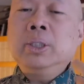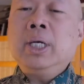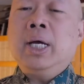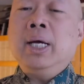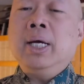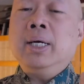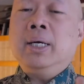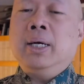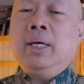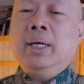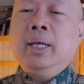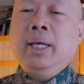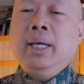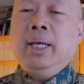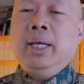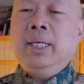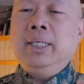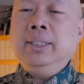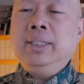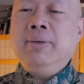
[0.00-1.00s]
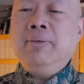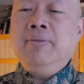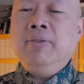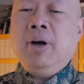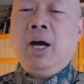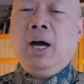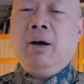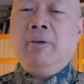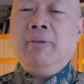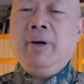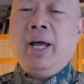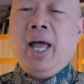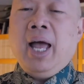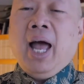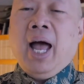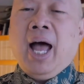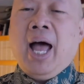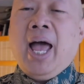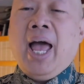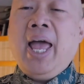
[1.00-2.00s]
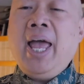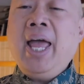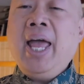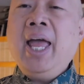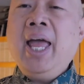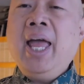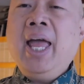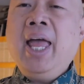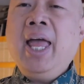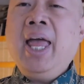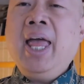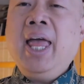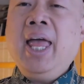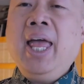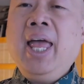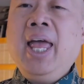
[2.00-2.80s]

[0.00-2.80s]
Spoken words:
tongue is involved. Hey.